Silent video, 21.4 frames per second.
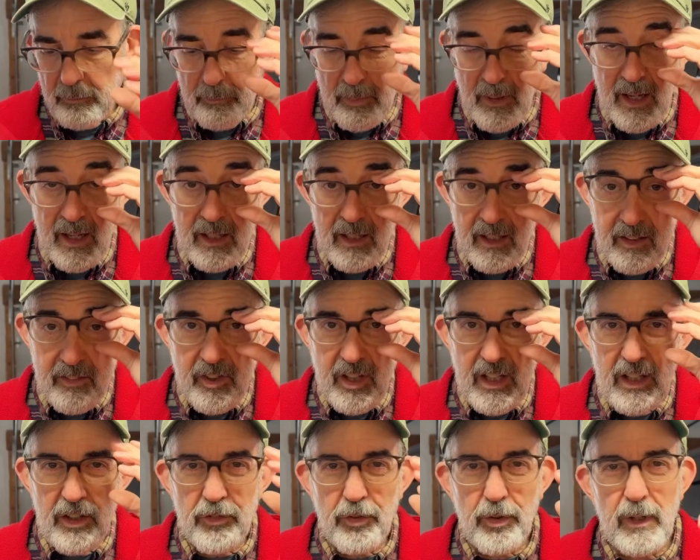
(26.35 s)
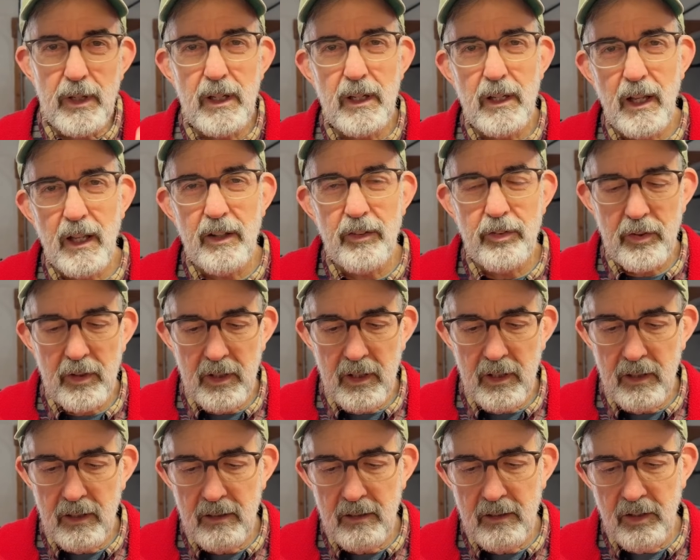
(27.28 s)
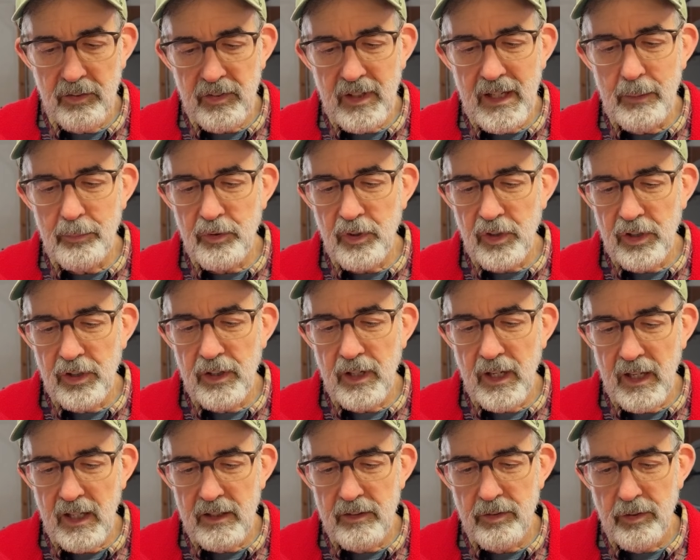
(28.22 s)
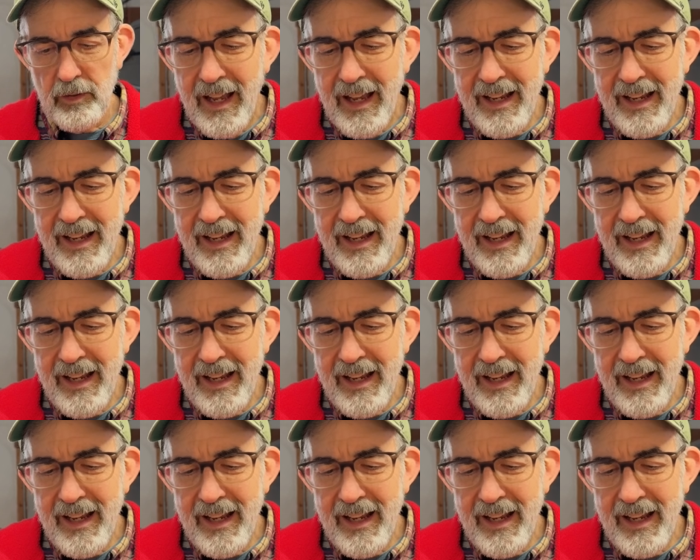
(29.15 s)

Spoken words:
but it's heat treated nicely. This keeps a good edge.